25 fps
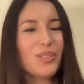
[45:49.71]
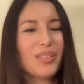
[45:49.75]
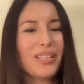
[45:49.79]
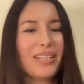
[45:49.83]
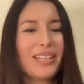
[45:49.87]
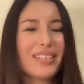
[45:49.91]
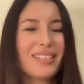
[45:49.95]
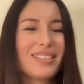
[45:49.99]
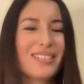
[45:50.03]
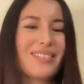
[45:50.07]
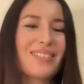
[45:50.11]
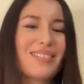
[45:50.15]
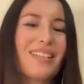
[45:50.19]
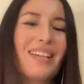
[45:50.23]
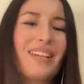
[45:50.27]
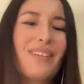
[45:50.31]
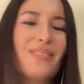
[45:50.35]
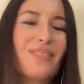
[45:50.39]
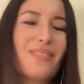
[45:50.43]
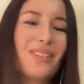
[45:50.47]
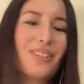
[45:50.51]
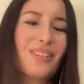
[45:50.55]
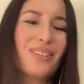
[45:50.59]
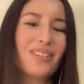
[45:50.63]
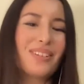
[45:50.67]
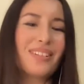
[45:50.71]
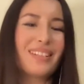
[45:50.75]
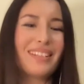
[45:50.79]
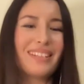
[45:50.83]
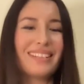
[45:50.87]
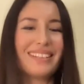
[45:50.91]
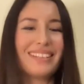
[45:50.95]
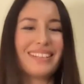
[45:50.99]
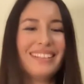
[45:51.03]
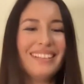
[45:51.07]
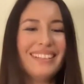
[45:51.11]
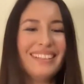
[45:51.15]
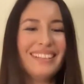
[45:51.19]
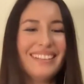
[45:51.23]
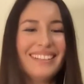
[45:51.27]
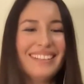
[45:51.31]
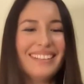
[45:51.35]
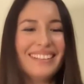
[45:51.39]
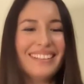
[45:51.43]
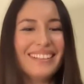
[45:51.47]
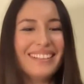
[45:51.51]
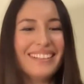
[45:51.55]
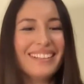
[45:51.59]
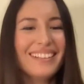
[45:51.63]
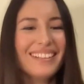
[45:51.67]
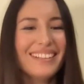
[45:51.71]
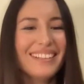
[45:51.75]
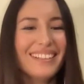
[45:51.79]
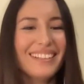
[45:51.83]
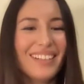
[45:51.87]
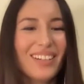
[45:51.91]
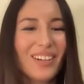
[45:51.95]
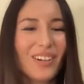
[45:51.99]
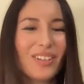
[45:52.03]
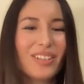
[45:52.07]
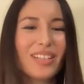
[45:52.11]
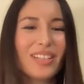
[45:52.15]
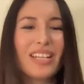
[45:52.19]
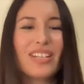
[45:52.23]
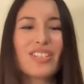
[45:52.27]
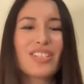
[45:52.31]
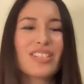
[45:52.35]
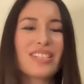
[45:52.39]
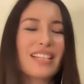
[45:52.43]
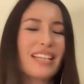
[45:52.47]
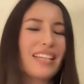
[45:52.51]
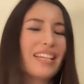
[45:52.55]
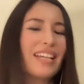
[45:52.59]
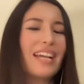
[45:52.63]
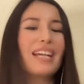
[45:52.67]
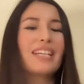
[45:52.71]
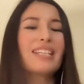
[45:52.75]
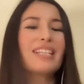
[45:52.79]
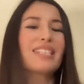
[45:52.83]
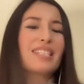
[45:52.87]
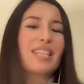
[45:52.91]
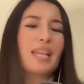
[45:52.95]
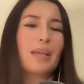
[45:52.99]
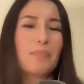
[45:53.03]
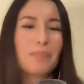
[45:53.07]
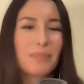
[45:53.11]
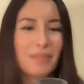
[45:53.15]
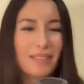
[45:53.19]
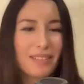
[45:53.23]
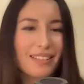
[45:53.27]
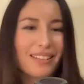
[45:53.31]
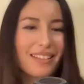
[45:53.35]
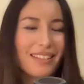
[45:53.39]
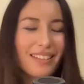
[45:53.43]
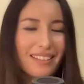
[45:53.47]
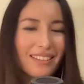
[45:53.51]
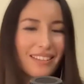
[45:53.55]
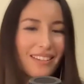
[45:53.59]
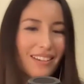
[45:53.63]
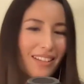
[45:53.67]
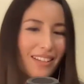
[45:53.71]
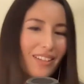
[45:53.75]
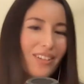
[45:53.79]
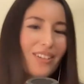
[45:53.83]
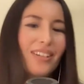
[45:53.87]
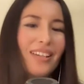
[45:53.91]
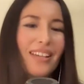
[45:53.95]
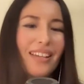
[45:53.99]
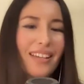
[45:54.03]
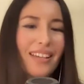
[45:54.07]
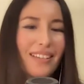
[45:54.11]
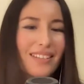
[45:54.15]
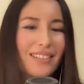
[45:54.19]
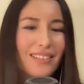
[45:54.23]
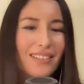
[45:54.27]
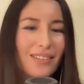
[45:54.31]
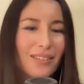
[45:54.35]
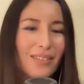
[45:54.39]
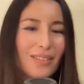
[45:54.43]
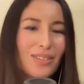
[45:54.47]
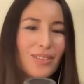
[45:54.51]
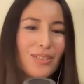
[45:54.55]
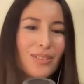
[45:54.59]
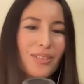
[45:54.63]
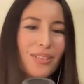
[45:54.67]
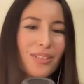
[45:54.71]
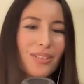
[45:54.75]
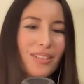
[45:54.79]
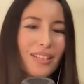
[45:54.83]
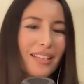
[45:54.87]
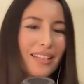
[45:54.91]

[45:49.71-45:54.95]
Like, do they ever like, or they just like accept it and they're like, okay, as long as you're